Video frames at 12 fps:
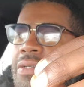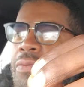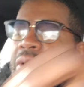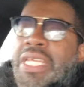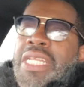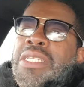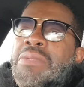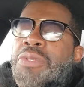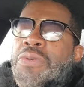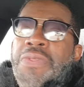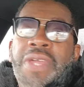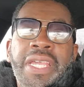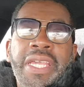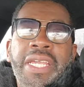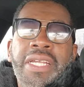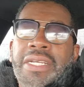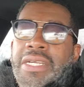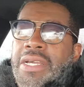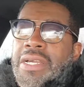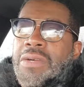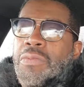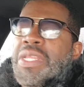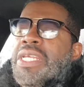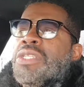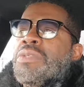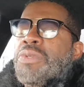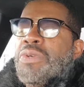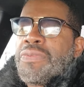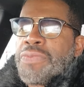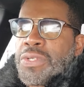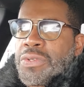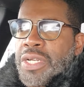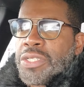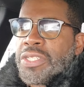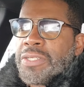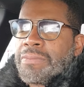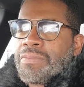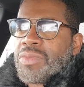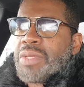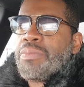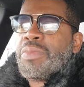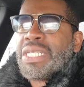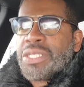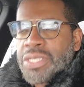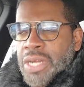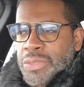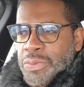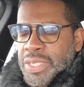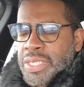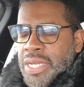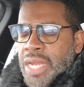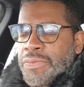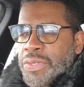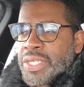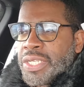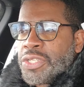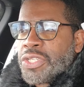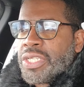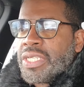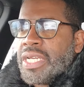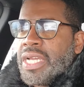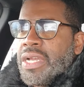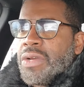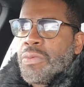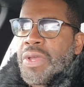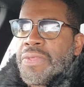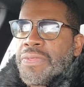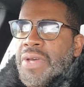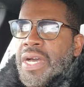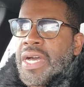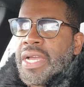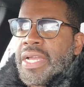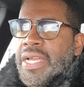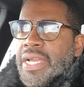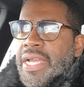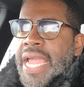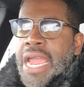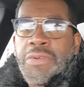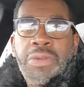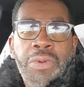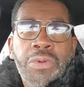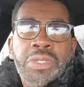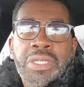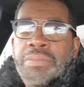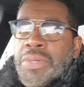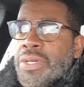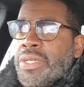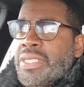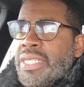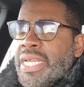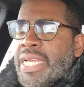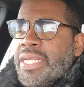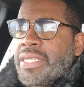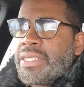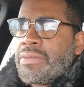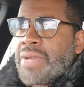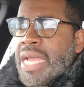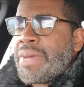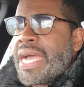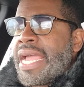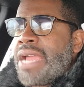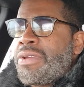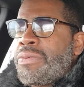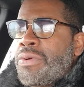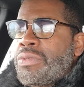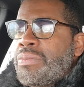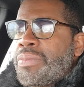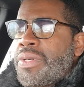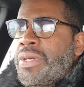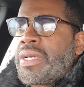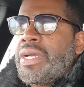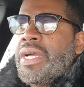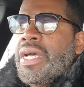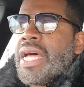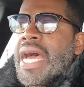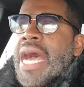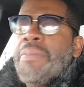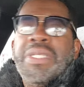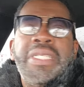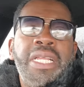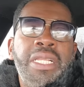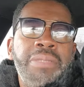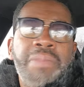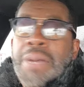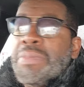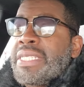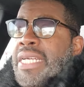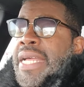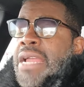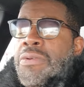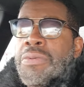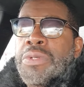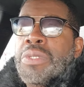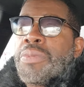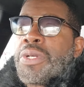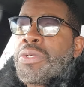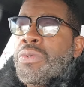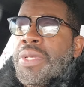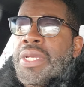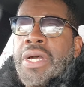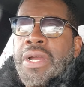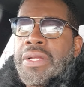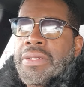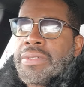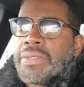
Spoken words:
We need some new thinking. We need some new infrastructure. But it starts with this conversation with Harry Rozenberg today, Rabbi Harry Rozenberg. I'm going to tell Harry Rozenberg who we are.